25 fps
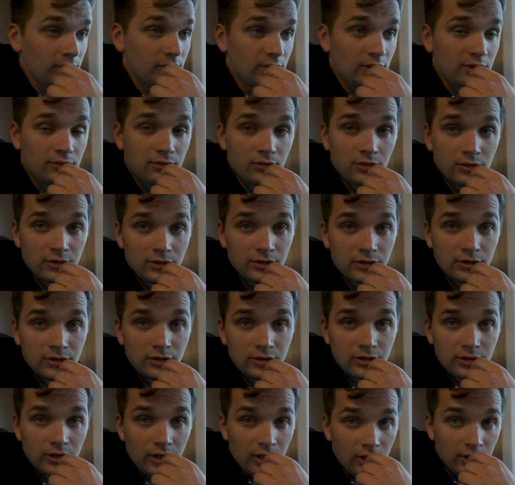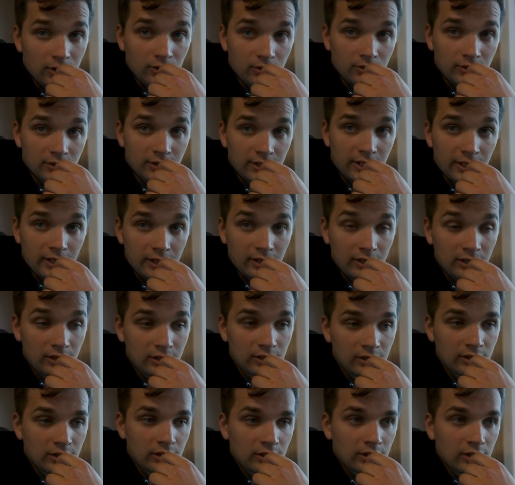this was a long day.
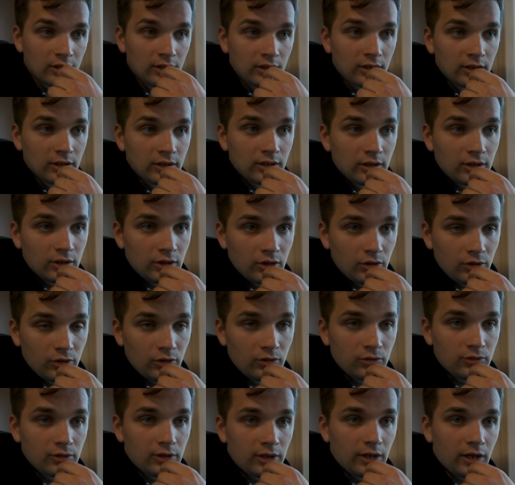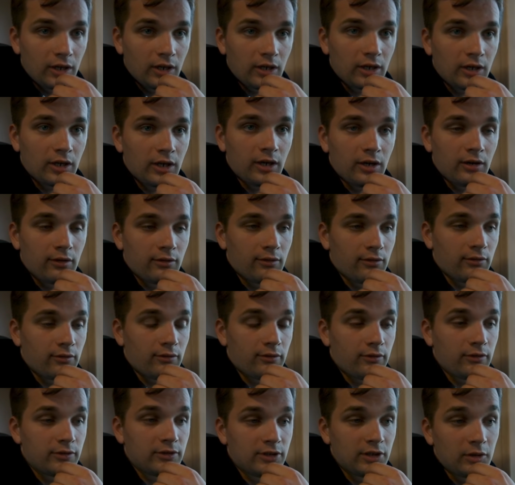You know that I have
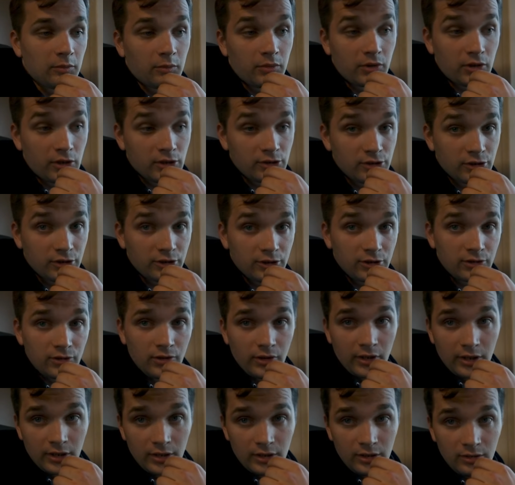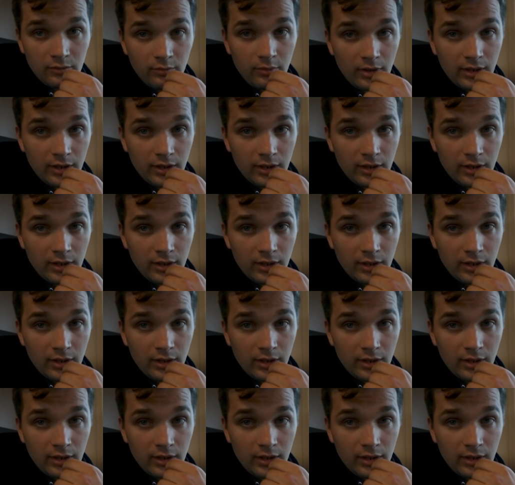some projects to edit,